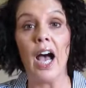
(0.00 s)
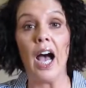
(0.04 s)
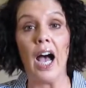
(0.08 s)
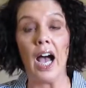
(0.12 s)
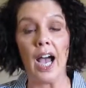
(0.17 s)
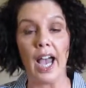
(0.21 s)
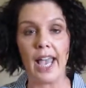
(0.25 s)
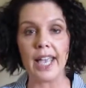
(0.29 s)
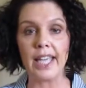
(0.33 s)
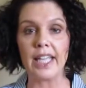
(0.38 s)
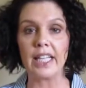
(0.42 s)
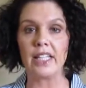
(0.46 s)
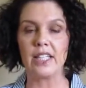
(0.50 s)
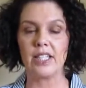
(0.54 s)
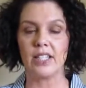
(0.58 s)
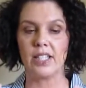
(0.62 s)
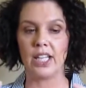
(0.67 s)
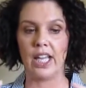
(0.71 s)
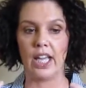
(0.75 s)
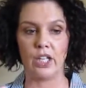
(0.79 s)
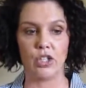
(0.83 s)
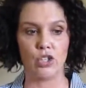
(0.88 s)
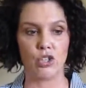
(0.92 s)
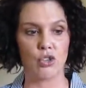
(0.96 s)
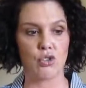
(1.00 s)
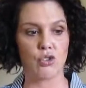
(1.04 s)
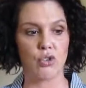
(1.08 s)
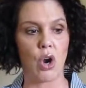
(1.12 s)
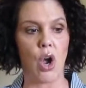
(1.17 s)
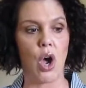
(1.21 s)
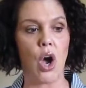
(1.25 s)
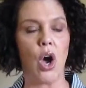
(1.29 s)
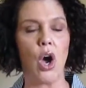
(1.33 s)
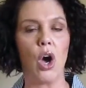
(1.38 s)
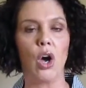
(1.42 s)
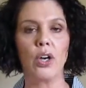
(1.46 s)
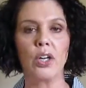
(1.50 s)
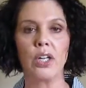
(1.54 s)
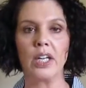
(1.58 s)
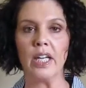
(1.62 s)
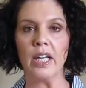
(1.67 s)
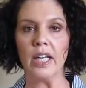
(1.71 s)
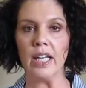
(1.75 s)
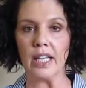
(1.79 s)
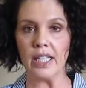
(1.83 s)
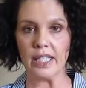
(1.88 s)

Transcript: I can stay strong,